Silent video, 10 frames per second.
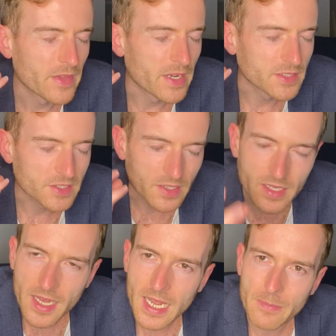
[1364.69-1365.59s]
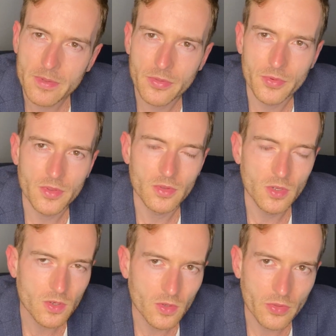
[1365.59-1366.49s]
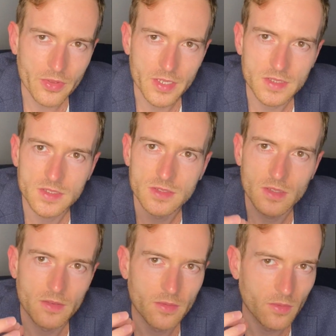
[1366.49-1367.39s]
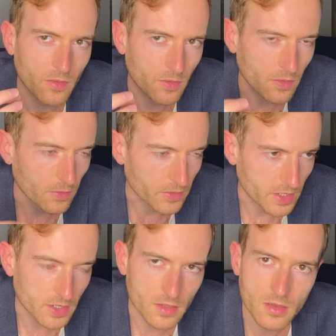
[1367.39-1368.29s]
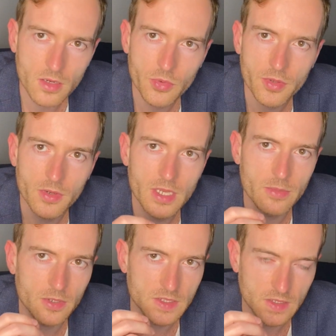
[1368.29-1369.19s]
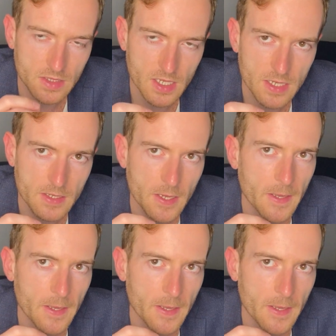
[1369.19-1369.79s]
And it's going to happen through the local things, getting along with our neighbors again,